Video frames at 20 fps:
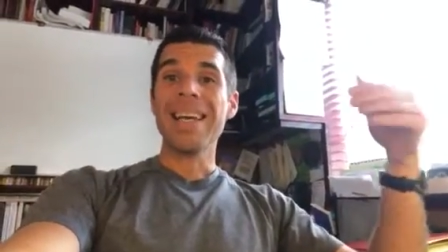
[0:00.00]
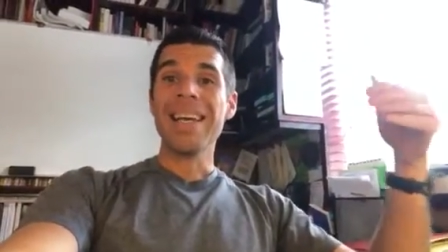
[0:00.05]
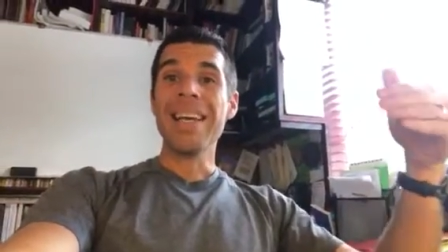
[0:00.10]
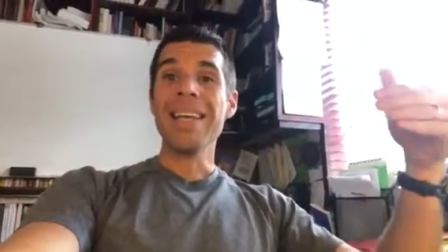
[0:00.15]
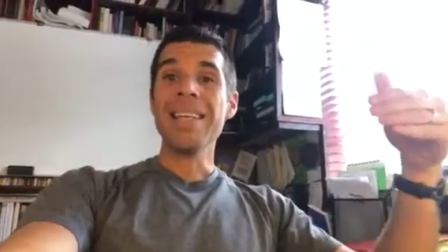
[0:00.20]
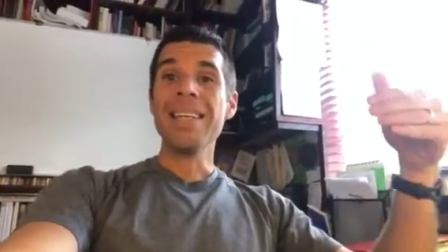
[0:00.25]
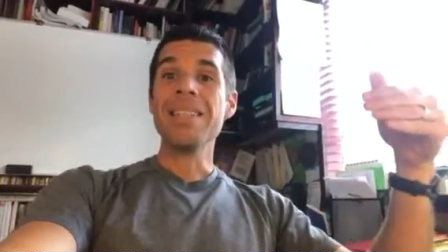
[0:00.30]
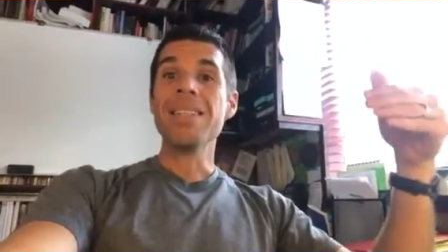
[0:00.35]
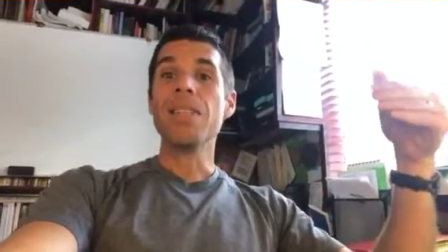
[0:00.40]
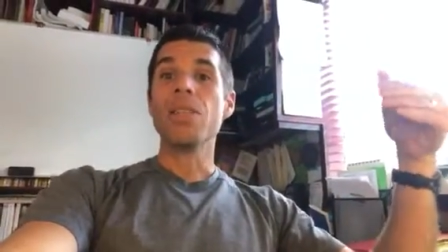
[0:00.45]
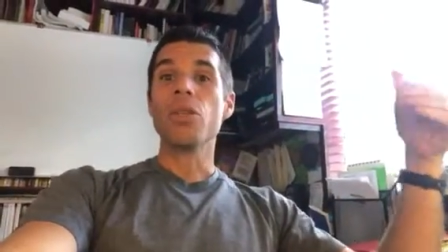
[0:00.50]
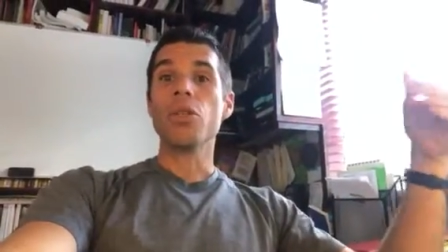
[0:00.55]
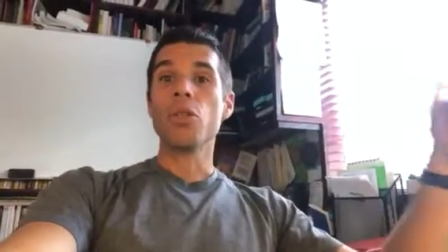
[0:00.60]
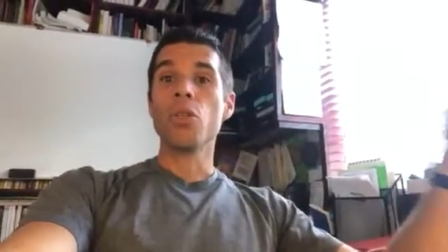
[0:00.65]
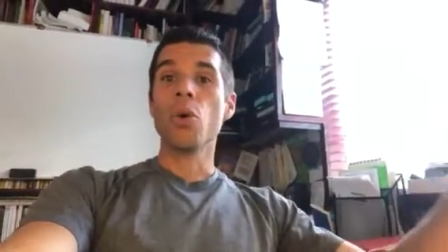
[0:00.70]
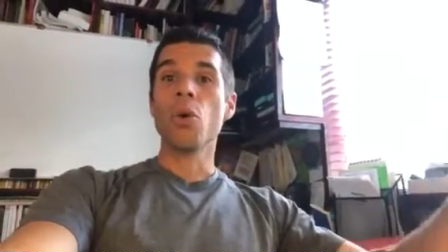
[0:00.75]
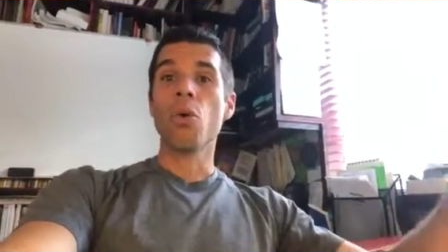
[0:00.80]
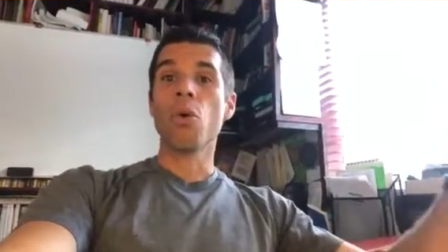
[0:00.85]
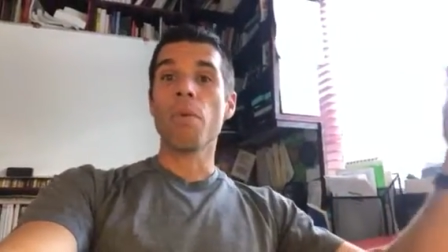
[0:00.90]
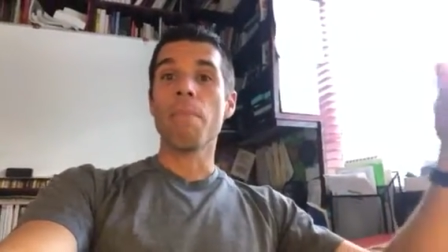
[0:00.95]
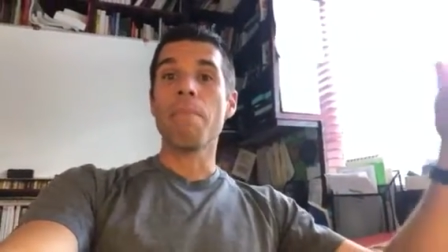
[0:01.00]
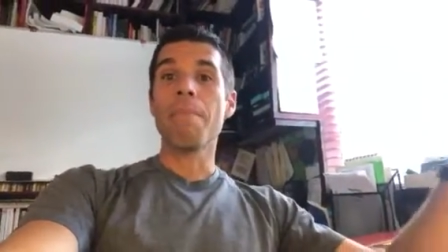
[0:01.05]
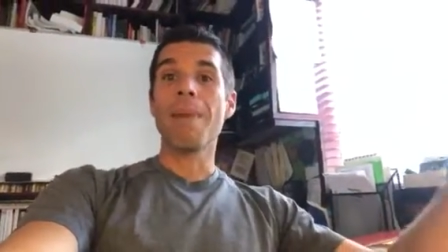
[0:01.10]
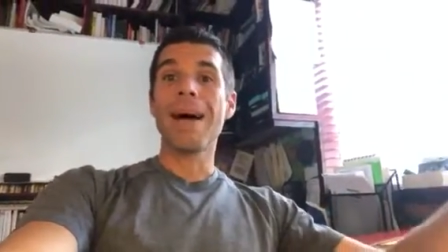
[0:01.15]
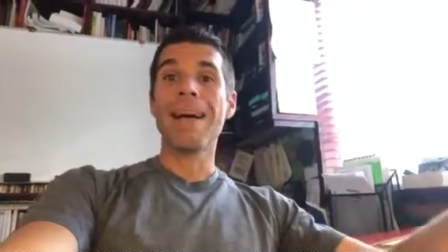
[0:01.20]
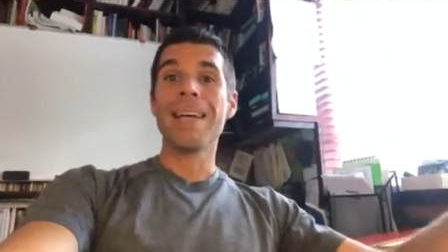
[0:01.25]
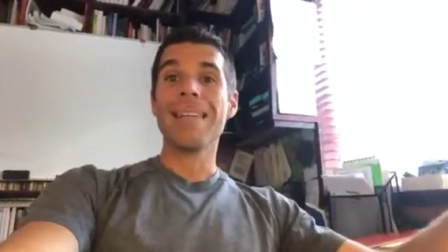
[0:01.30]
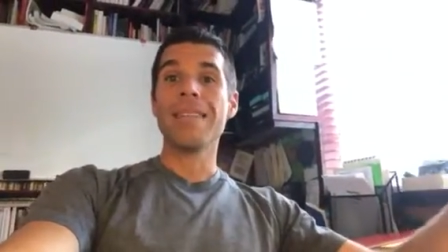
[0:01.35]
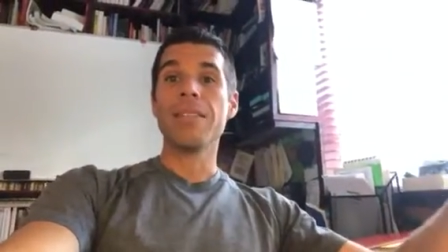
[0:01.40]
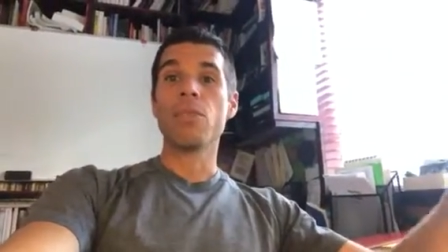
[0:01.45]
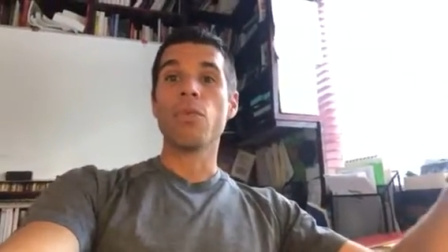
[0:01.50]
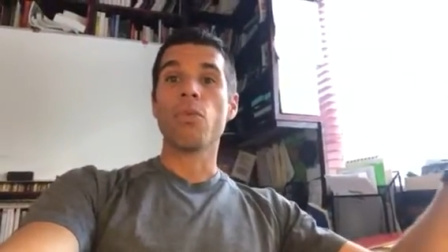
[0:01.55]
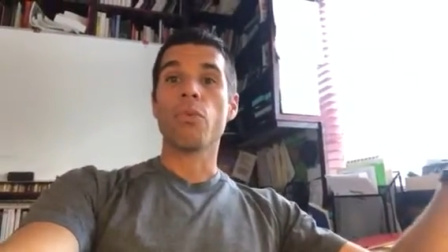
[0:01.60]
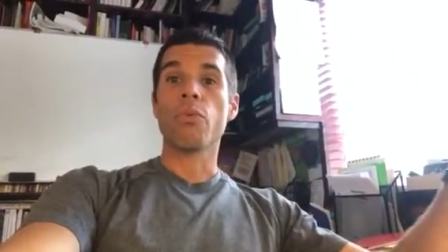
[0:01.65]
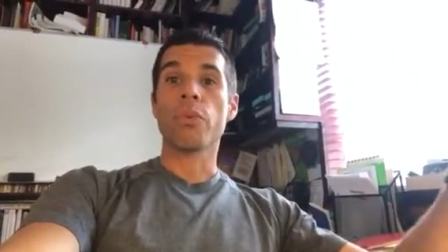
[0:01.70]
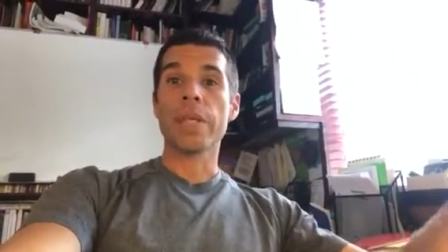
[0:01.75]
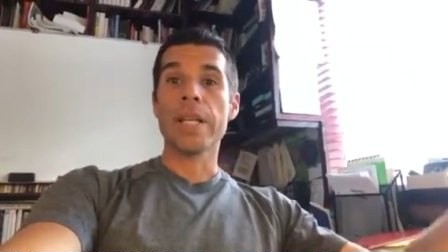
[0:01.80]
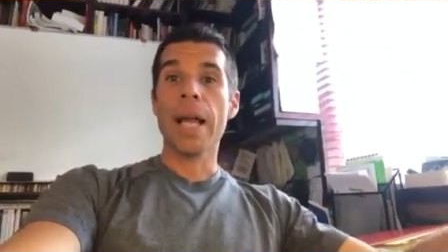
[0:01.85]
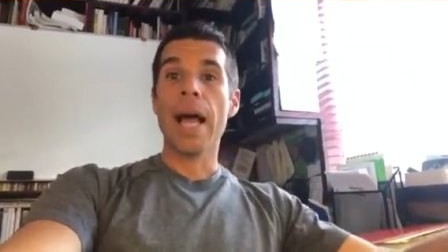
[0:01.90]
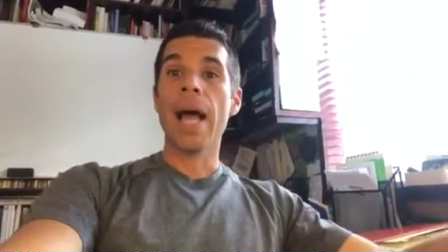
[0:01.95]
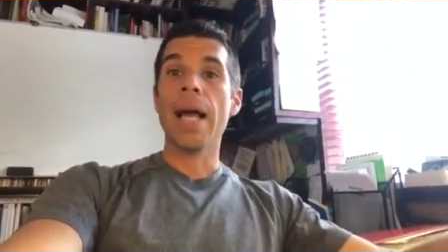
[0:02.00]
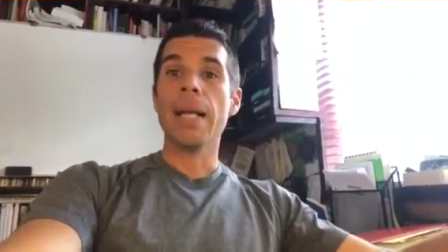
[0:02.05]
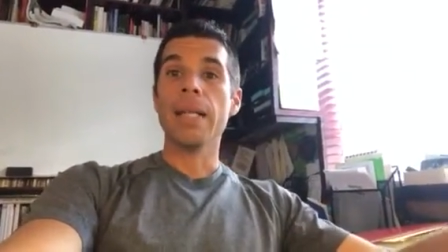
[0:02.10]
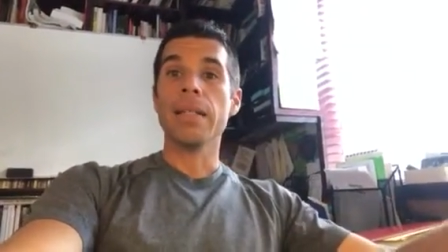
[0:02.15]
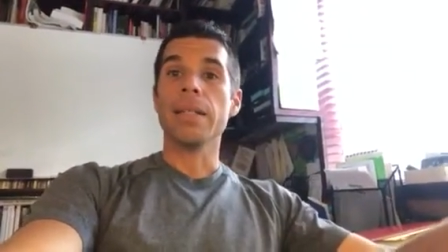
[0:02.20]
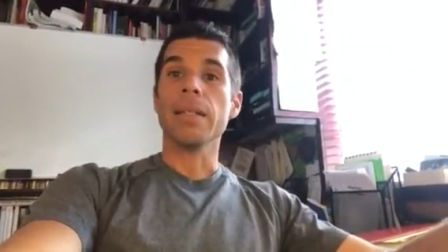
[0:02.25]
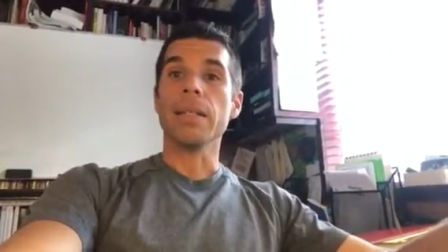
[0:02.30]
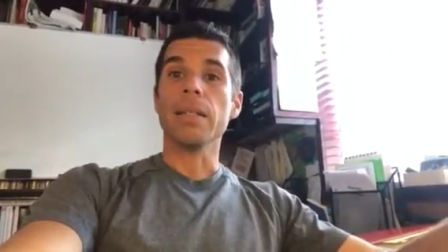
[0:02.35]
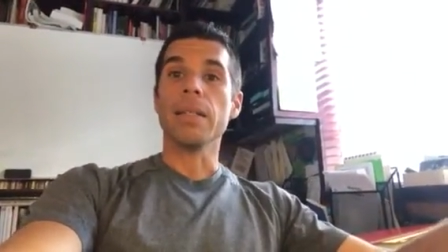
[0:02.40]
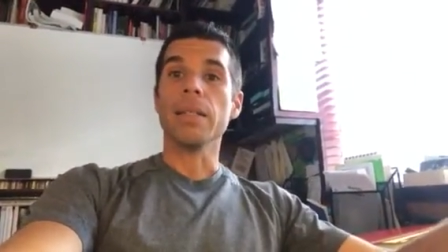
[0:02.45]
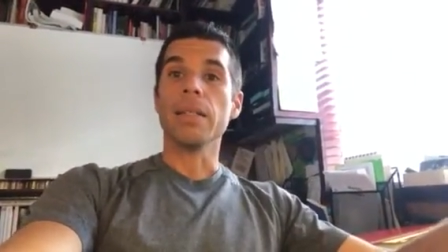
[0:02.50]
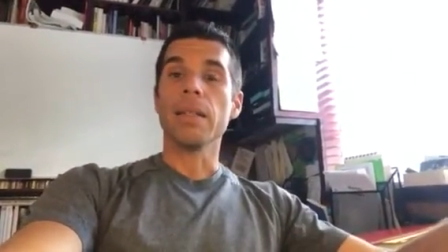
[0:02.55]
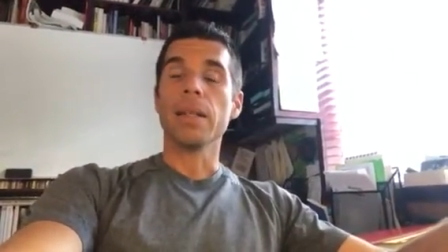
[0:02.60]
is your mind's reality.